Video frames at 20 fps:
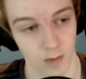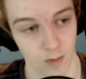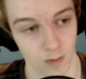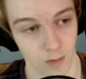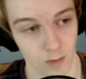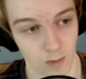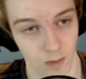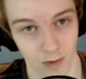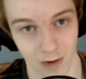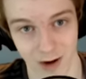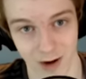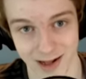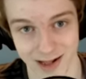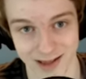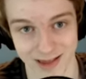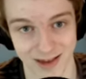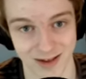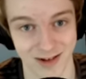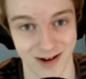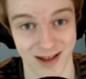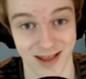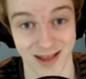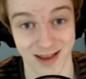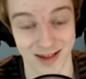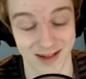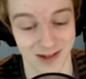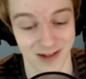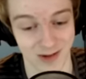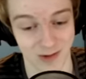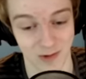What's going on
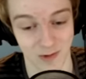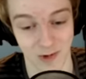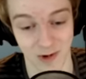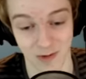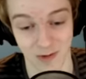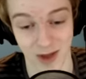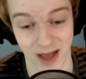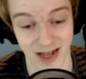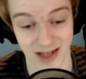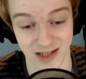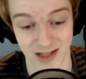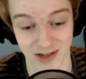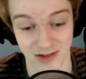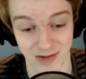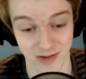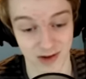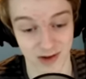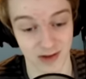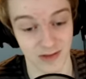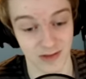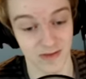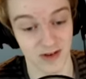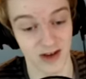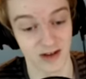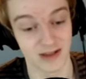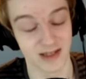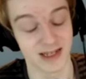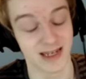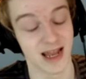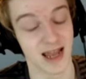ladies and gentlemen, welcome back to another
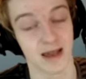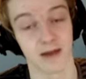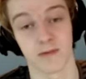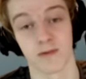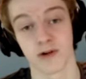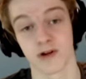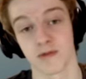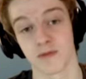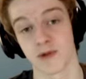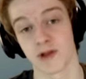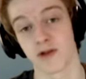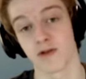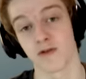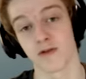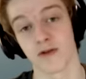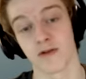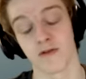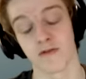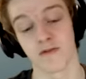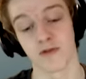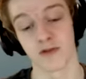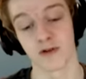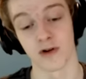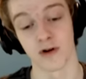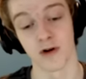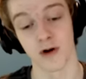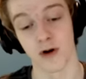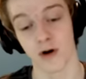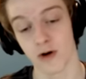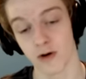video. Today we're going to be going over
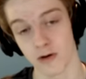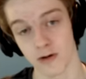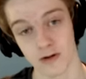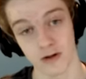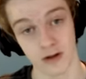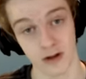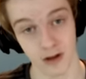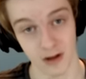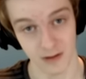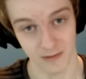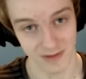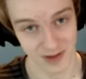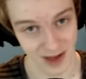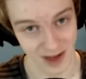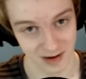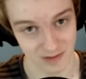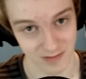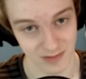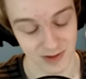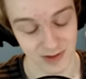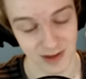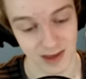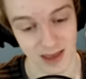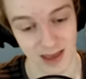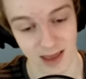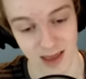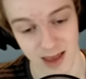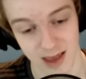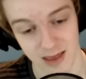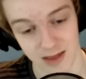all of the items
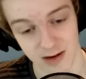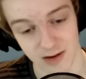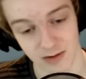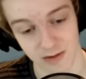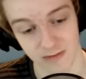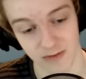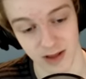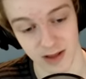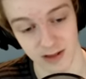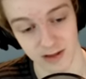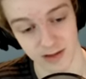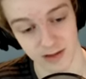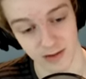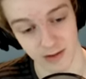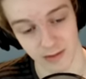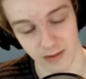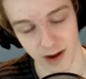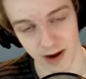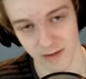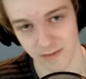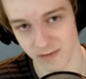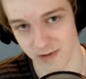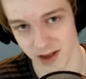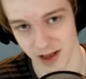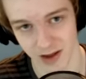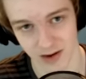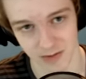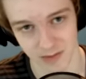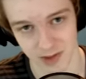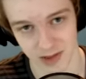in the new event. So every
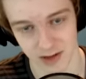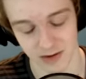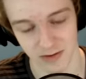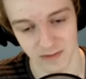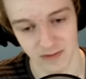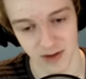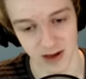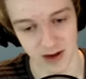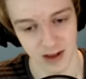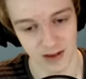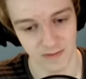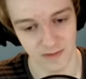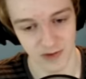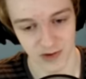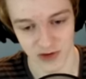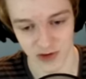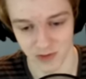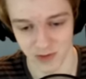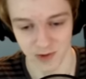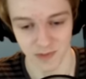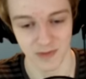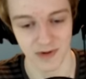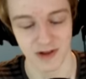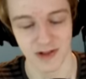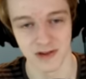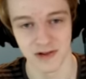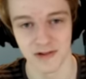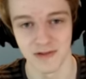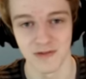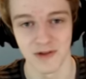item in the new event, if you don't want to play
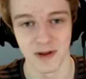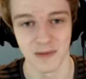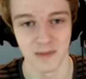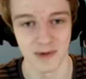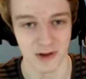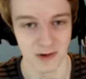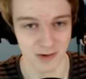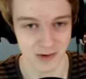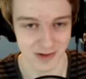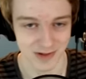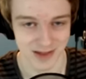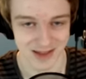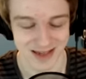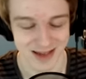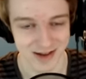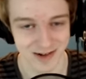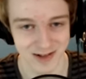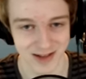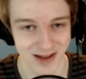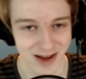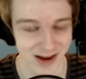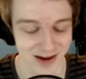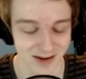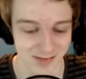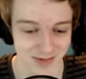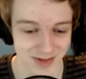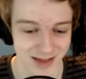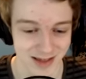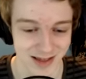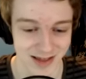the new event but you want to see all the
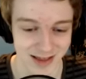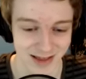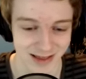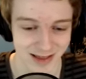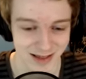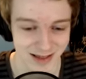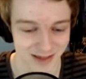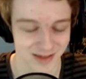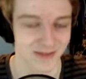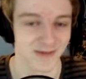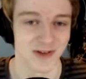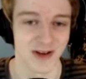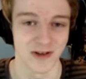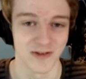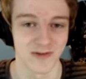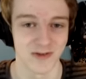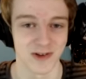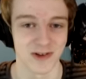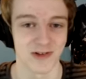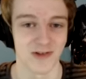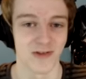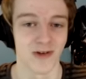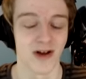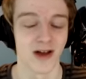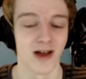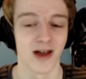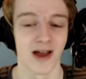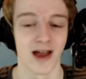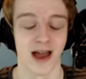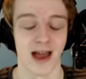items, this is the video for you.
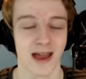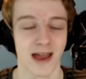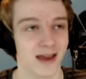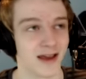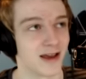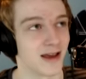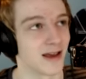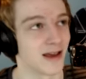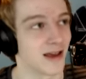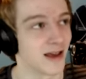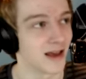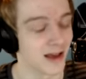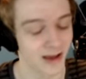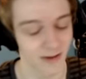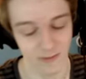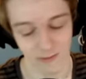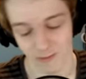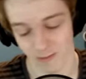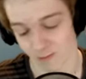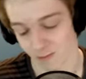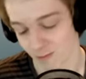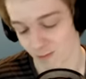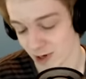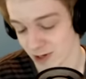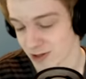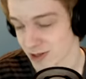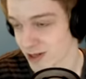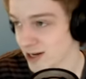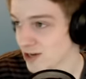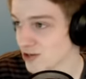Hey,
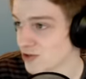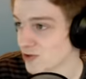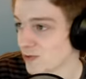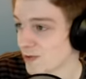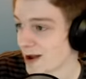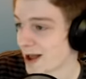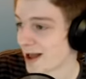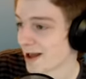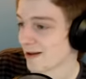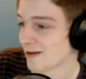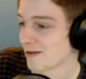where's that intro at?